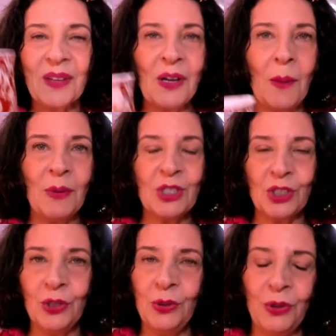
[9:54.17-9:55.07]
Number
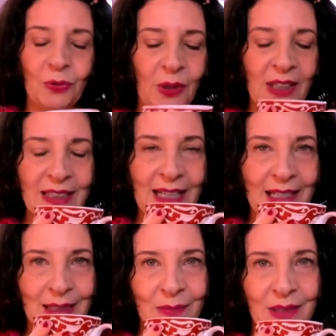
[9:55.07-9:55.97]
two, you really
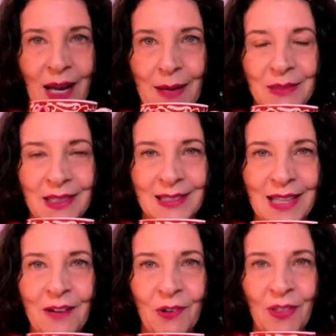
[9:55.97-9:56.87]
take some time to
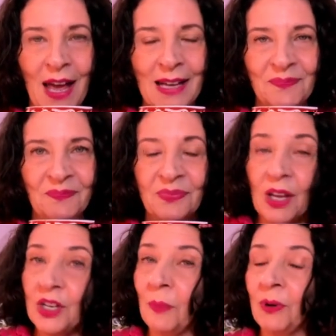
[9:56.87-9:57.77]
savor that.
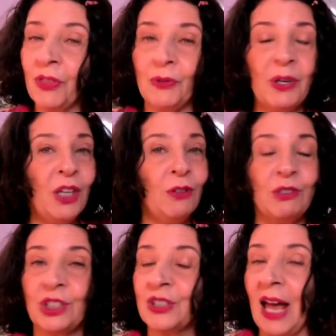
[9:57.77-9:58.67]
Number three, you
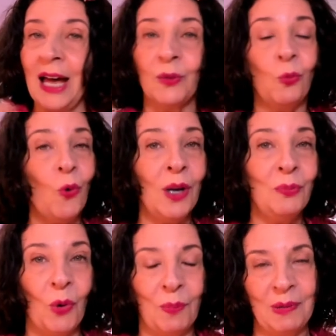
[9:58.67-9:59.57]
just add
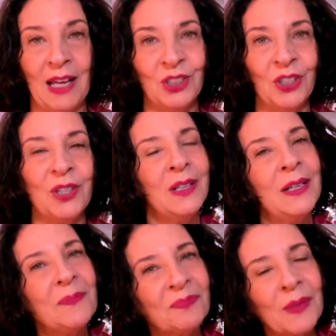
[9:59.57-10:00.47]
one more pleasure,
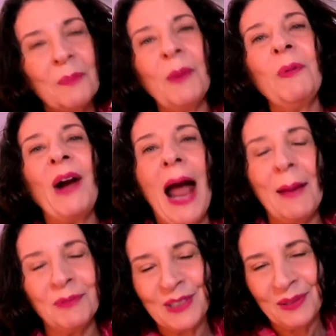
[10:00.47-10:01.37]
but
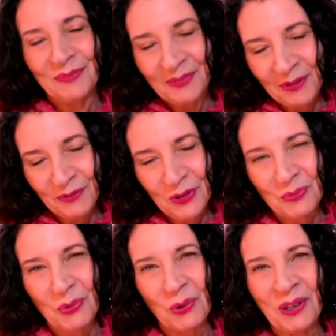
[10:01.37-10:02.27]
perhaps a few
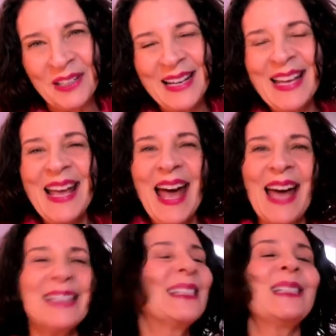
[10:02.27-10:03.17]
more. And